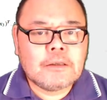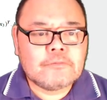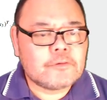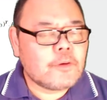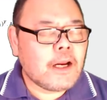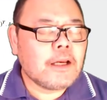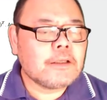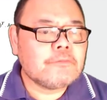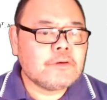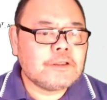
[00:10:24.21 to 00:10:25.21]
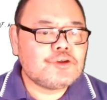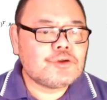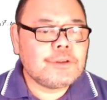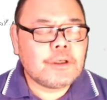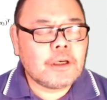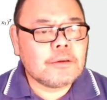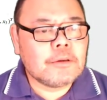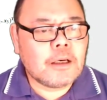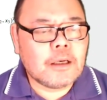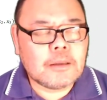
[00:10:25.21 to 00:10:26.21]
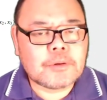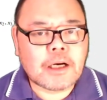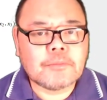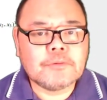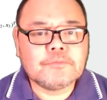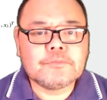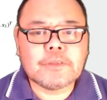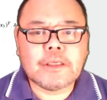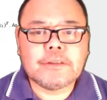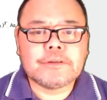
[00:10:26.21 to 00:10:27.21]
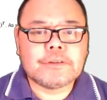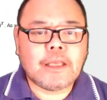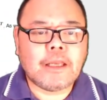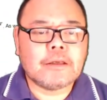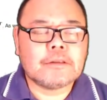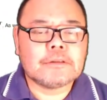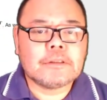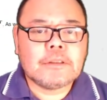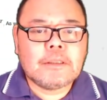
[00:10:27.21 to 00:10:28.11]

variety of engineering uh, problem, either in